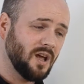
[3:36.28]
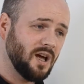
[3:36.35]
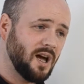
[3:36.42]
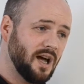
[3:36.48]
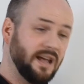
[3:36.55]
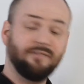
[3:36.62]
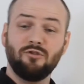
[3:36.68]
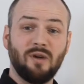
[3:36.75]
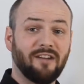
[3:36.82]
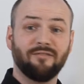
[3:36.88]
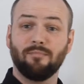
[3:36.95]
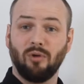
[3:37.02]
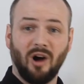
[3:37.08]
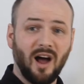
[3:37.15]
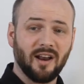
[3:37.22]
if you
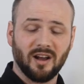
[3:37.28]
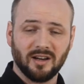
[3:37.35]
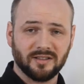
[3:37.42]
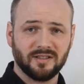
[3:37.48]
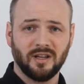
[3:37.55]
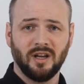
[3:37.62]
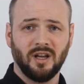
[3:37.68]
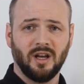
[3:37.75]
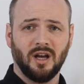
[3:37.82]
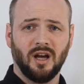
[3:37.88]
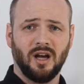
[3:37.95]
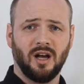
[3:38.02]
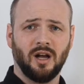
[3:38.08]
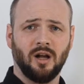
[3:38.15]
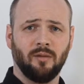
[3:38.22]
have product,
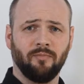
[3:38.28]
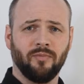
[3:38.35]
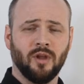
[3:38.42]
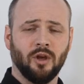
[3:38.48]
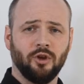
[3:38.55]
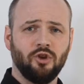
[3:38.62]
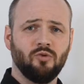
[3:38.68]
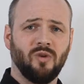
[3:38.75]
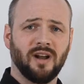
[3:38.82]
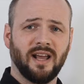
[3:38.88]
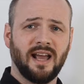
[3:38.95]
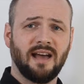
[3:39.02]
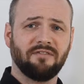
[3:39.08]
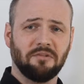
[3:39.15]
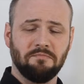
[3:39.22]
you want to
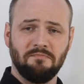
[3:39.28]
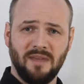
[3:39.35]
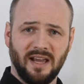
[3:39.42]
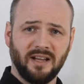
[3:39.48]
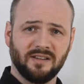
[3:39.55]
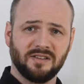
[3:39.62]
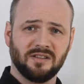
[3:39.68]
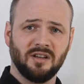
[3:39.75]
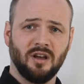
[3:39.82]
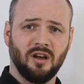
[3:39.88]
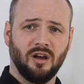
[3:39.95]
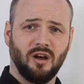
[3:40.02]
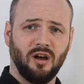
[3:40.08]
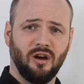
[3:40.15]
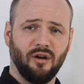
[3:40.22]
have a mix
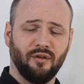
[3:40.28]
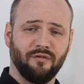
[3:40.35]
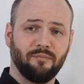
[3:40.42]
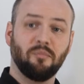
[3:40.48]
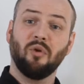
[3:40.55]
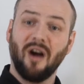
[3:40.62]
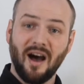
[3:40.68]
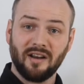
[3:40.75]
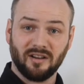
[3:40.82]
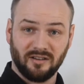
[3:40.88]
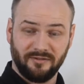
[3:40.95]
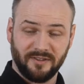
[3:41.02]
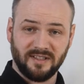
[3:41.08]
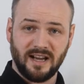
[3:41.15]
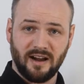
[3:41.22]
of
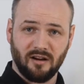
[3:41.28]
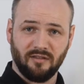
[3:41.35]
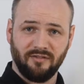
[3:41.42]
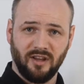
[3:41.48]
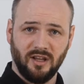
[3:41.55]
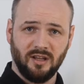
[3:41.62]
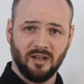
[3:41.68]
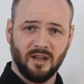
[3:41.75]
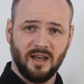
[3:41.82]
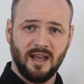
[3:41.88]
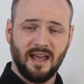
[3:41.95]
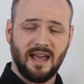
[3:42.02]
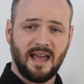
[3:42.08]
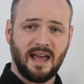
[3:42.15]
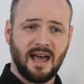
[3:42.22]
product photography
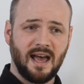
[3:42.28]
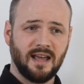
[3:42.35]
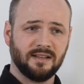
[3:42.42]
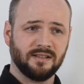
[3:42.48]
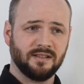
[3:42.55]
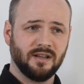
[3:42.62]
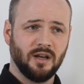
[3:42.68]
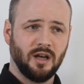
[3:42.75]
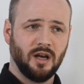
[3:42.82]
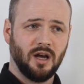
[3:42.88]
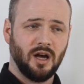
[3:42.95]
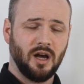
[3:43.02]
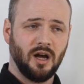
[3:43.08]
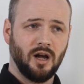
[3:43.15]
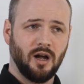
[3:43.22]
and
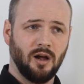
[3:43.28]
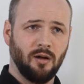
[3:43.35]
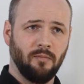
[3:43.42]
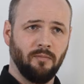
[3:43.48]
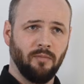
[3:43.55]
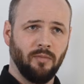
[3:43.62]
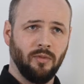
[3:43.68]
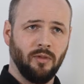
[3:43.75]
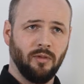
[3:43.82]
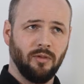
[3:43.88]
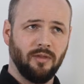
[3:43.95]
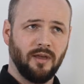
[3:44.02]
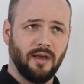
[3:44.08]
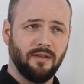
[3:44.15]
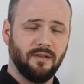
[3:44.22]

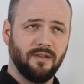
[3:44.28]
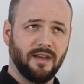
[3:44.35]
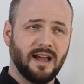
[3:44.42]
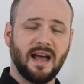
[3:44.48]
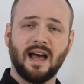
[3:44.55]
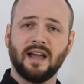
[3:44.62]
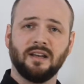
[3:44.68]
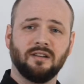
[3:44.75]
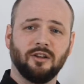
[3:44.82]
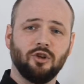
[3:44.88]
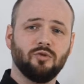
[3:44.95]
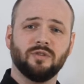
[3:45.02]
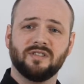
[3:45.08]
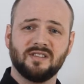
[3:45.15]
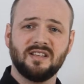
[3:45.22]
the kind that
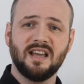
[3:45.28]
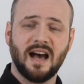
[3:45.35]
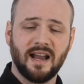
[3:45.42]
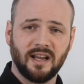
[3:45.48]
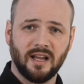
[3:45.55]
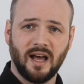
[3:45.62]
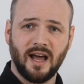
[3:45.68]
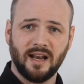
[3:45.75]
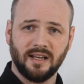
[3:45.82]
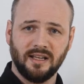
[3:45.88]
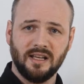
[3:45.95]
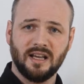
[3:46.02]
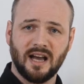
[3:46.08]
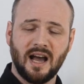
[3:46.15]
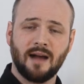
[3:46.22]
you would see on
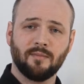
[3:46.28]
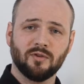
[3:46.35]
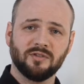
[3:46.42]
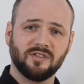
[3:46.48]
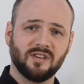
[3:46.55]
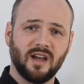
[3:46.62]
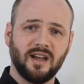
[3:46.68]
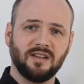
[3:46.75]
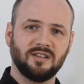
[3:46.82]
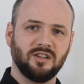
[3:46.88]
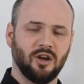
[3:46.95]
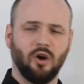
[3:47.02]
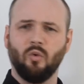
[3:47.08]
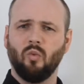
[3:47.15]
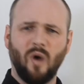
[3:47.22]
an e-commerce site,
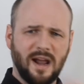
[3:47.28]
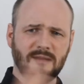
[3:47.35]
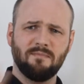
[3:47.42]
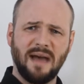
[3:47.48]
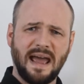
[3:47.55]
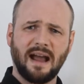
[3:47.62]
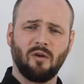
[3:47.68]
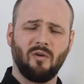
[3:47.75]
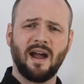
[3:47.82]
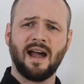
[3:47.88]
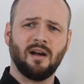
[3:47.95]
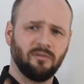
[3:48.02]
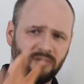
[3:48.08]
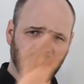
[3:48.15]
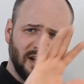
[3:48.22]
white
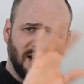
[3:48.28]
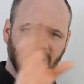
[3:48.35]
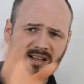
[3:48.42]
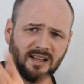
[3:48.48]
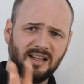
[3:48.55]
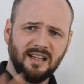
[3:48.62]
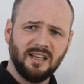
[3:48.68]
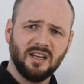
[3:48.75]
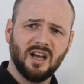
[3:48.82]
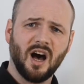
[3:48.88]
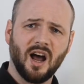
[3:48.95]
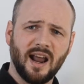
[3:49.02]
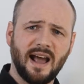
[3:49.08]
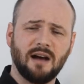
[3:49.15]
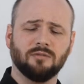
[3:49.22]
background, clean
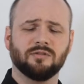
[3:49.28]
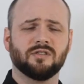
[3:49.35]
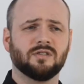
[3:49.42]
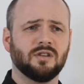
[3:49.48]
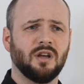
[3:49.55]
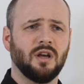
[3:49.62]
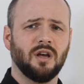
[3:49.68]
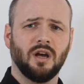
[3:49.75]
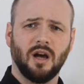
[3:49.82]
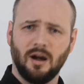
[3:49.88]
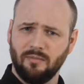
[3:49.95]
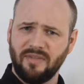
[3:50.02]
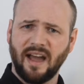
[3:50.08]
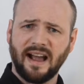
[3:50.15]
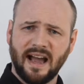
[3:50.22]
cutouts,
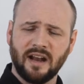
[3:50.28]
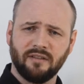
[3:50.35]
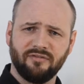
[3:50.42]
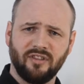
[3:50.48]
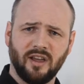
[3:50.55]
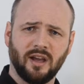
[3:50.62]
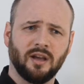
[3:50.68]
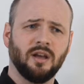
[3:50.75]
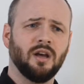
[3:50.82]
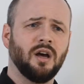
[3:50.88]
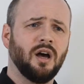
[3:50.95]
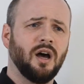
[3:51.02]
that kind of thing.